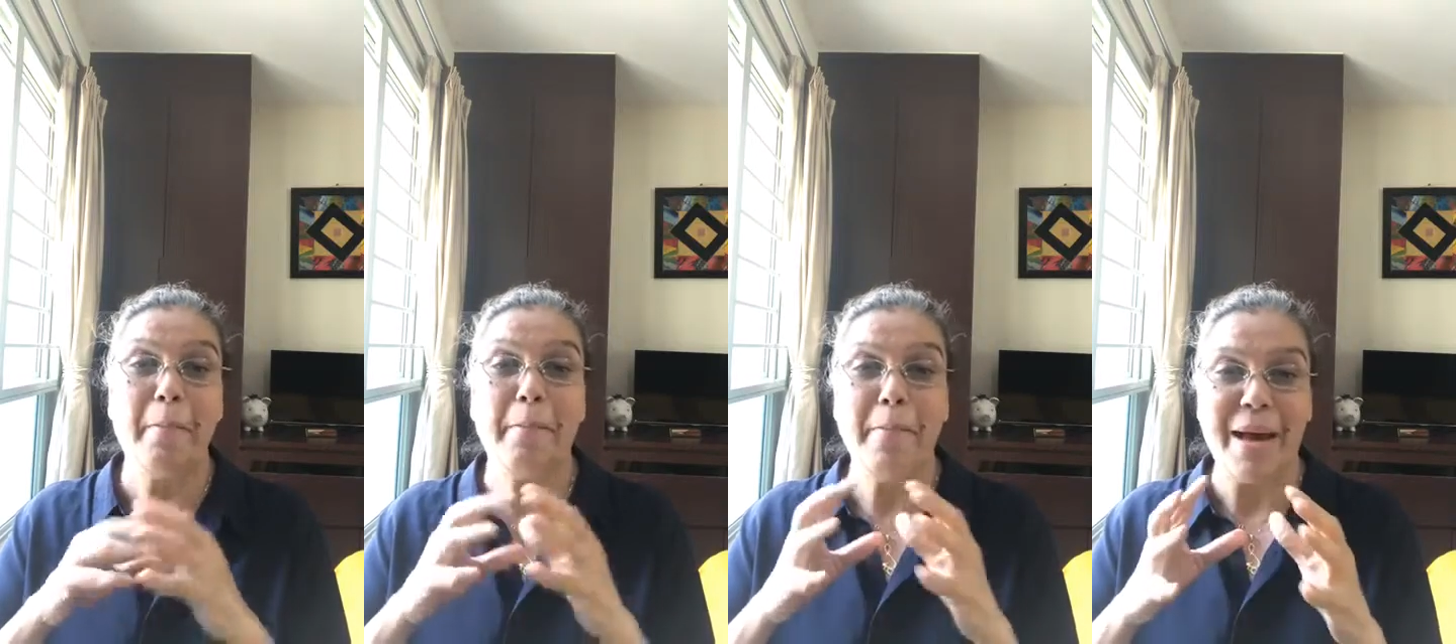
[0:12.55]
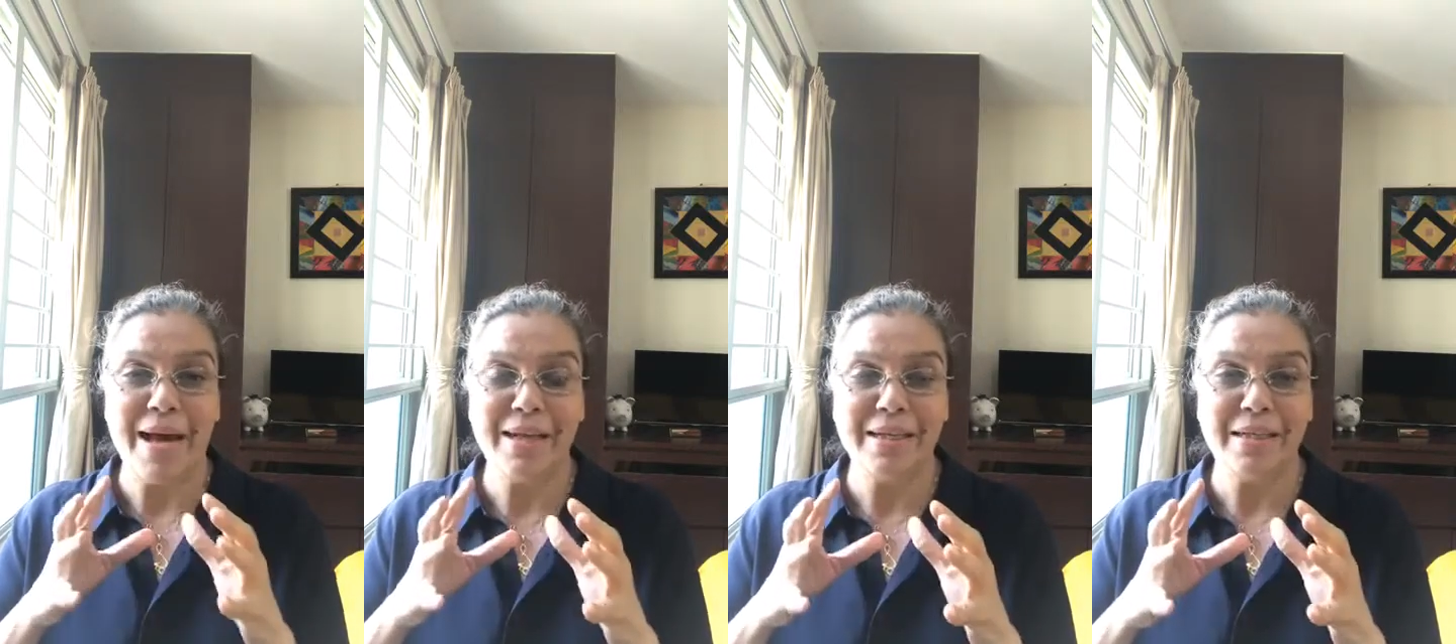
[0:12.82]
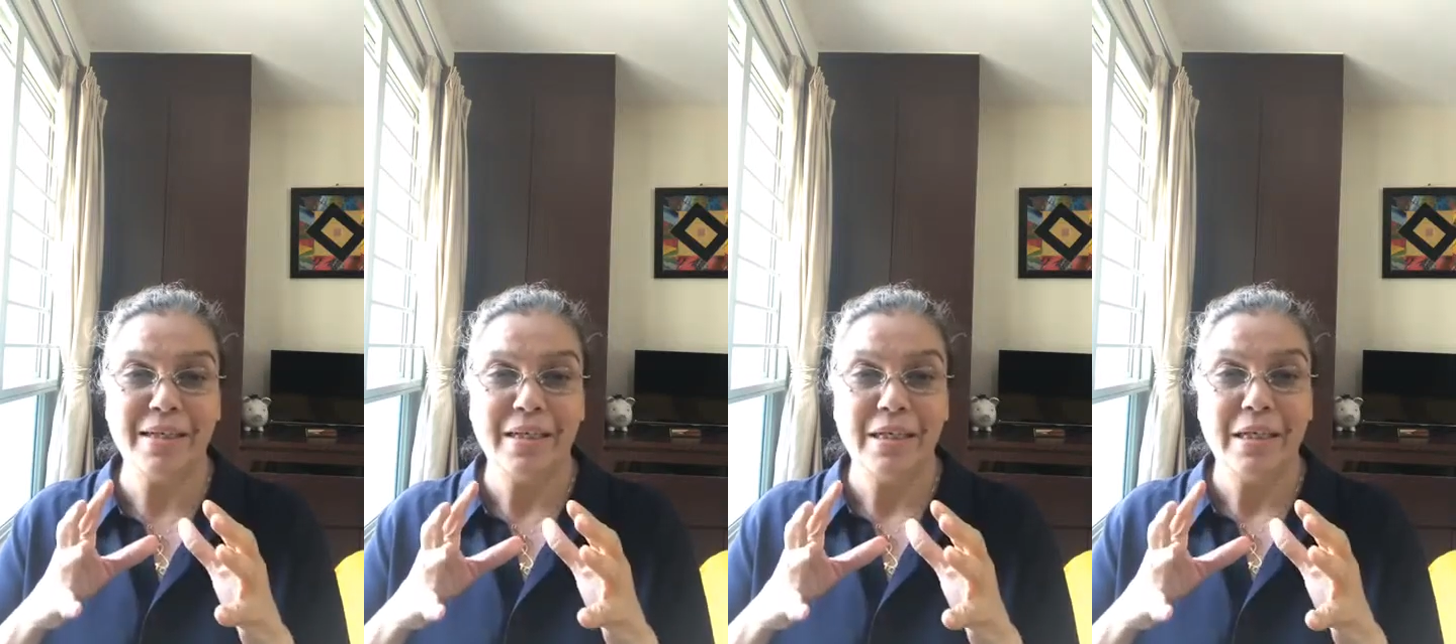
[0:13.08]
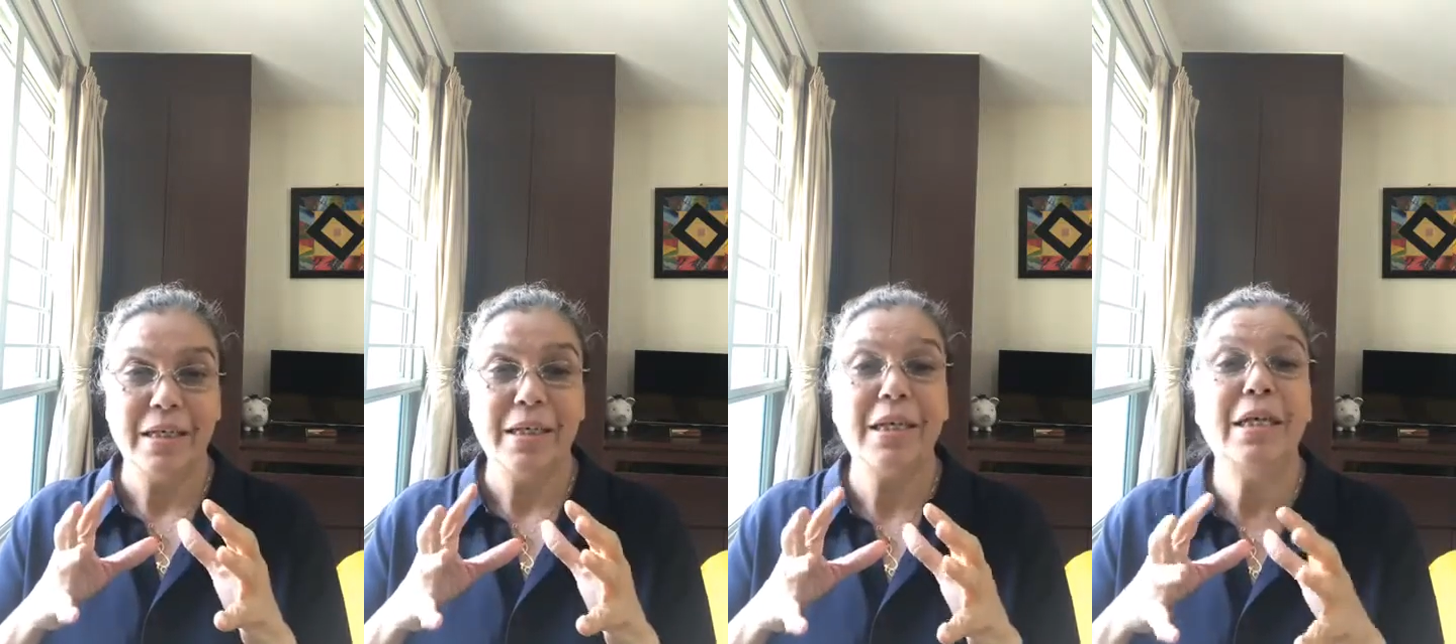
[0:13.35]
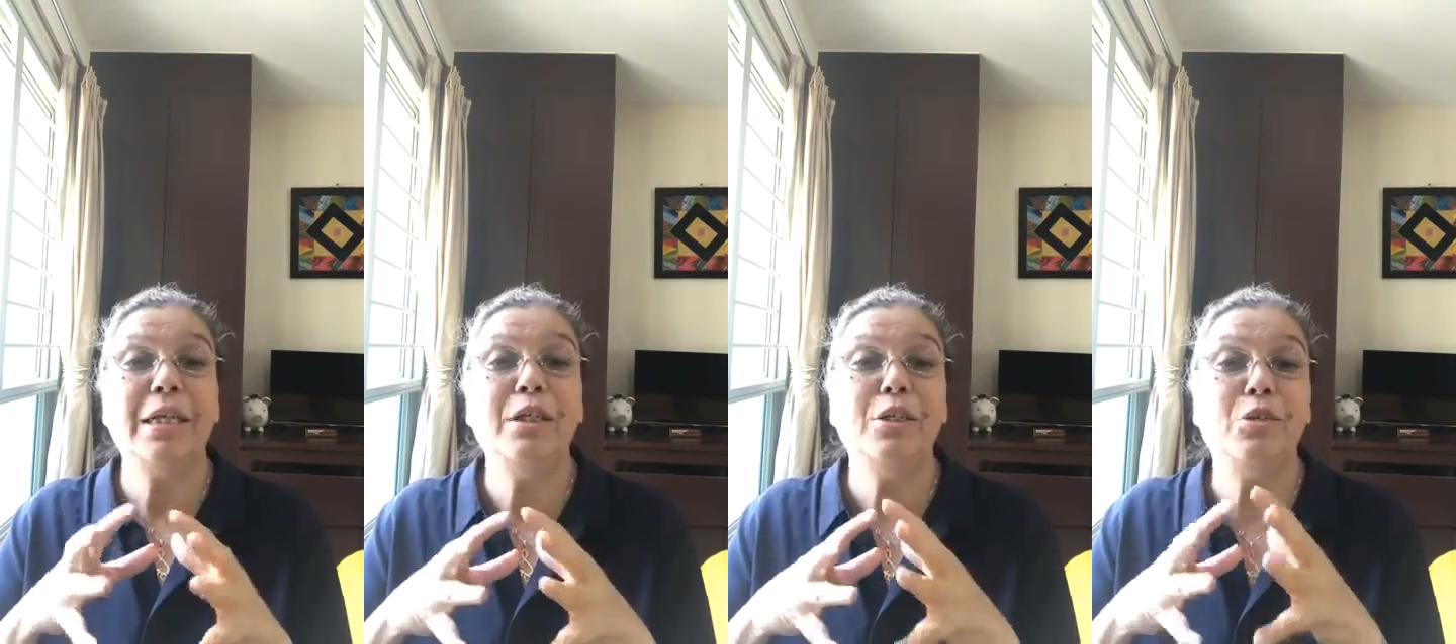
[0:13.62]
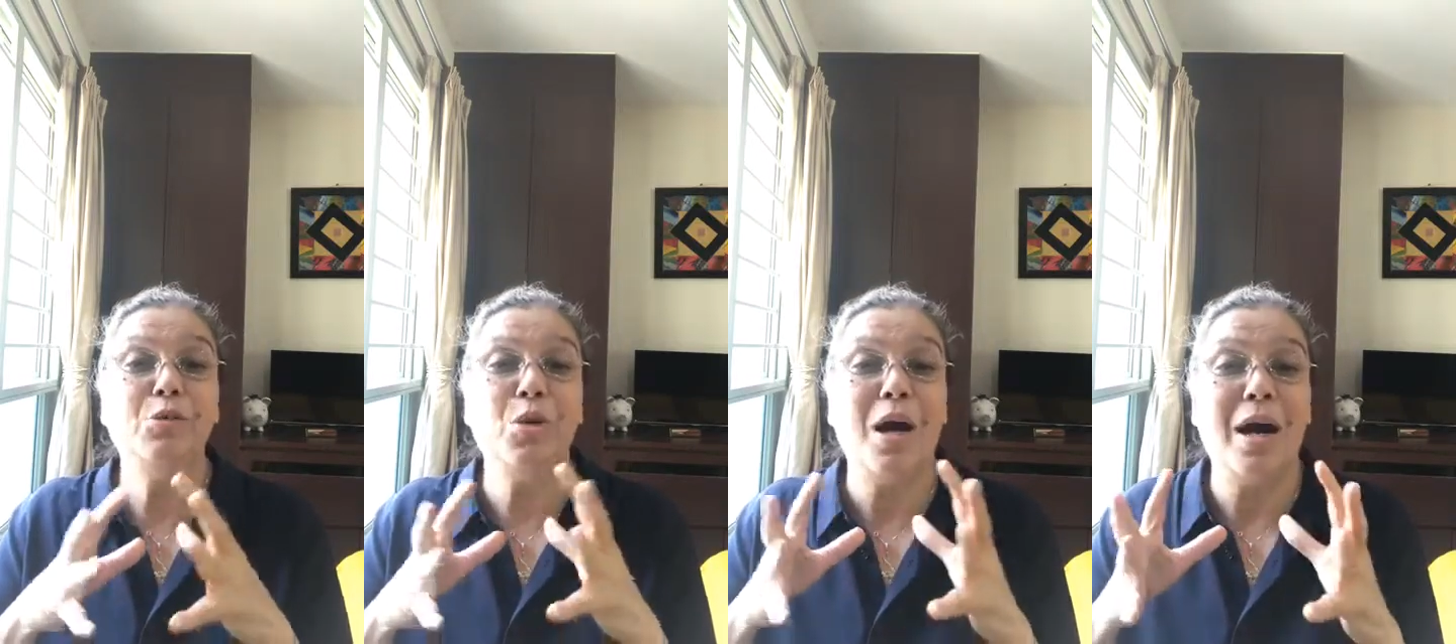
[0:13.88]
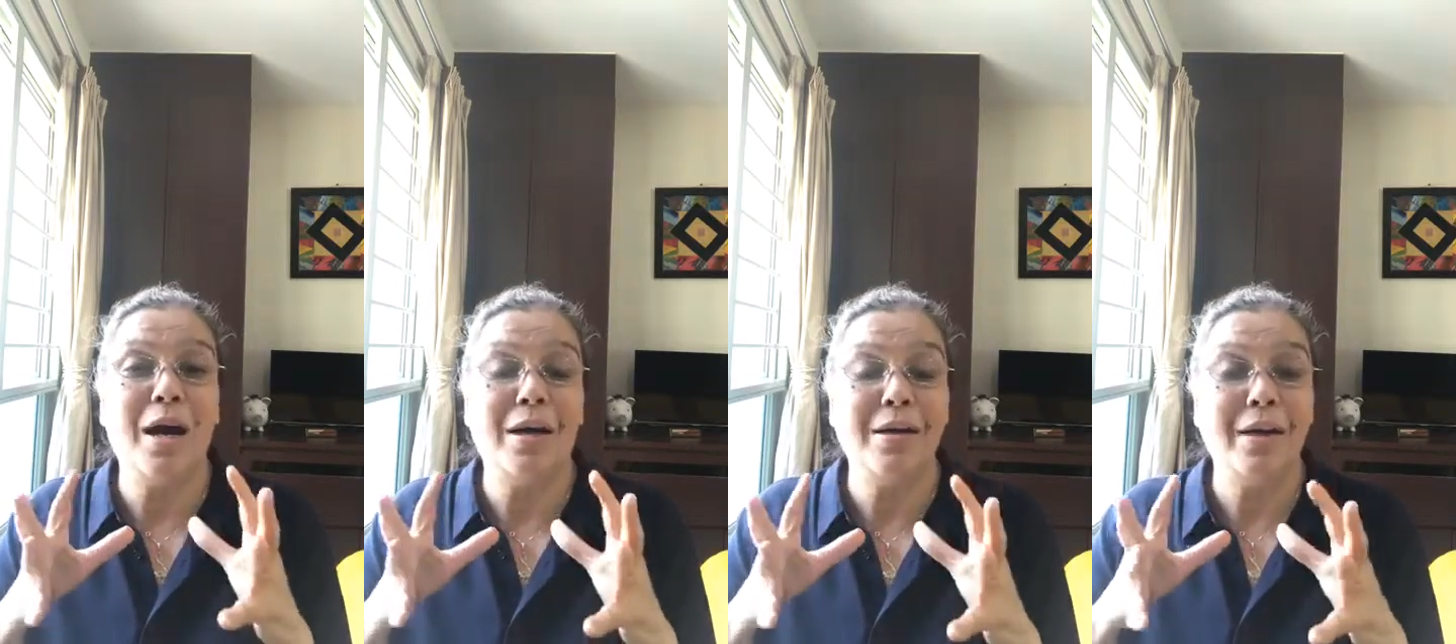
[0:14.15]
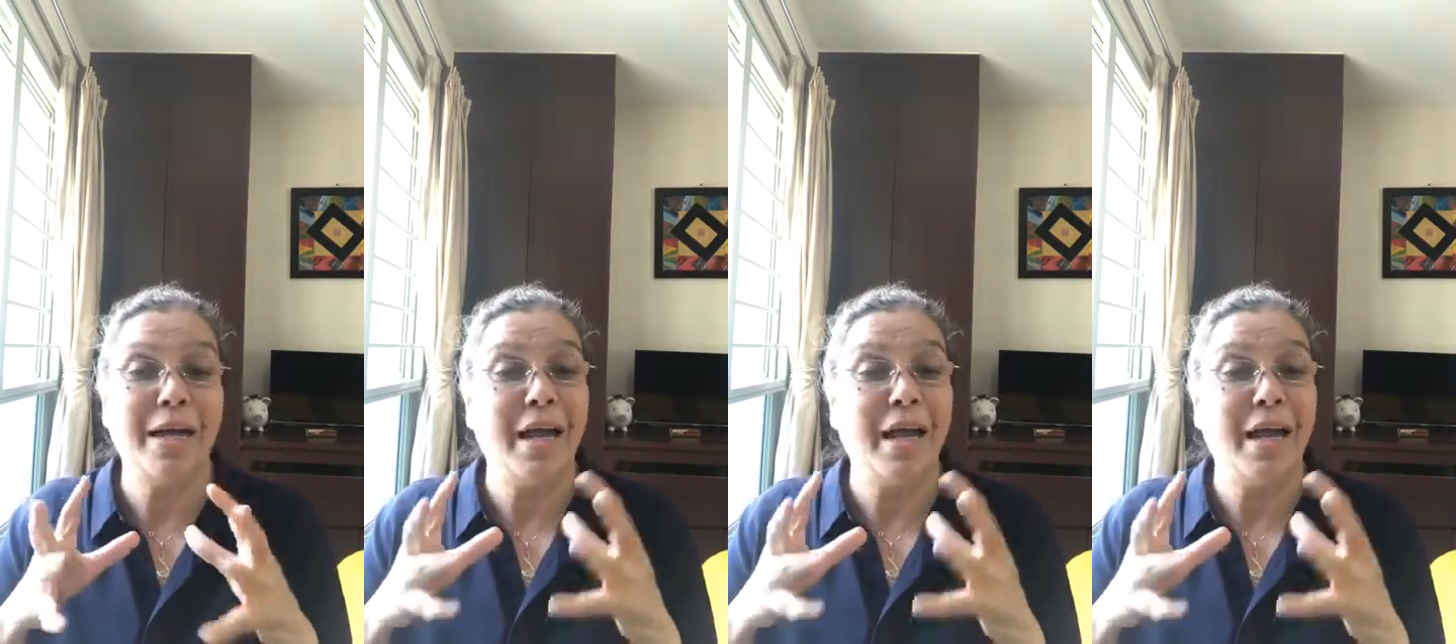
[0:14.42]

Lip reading: back into our